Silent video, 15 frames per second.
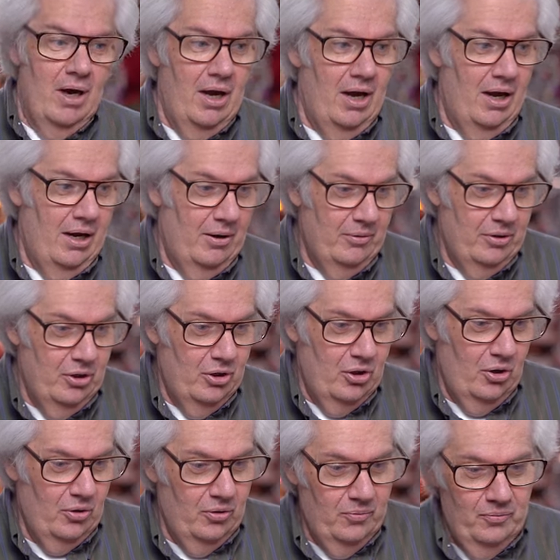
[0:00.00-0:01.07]
uh, you
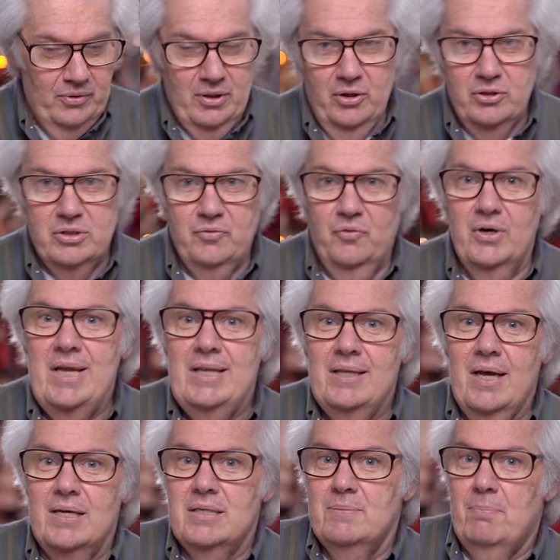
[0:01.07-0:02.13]
know, those
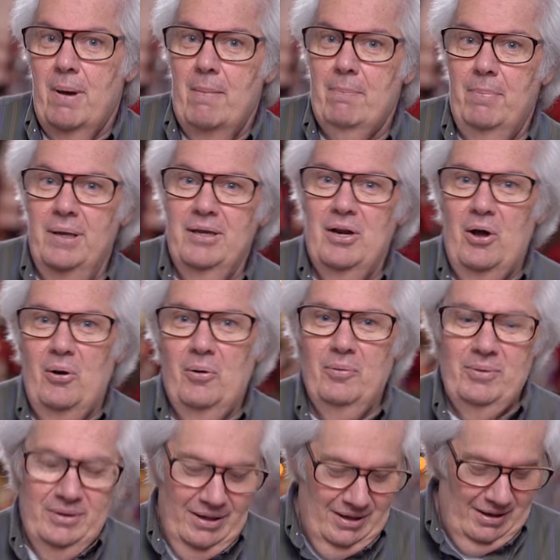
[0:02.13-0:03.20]
fritas, you
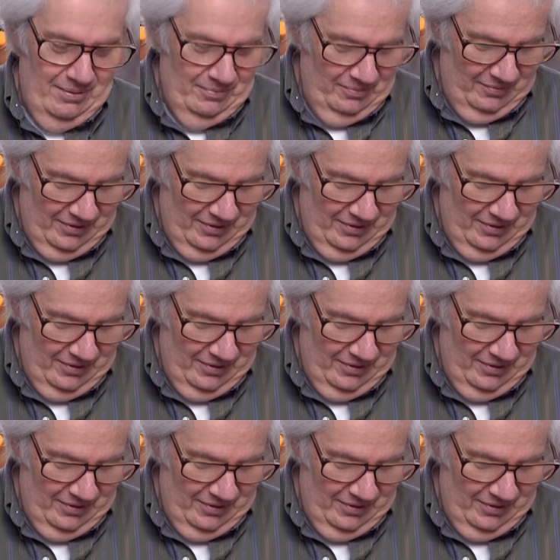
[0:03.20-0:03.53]
know, uh,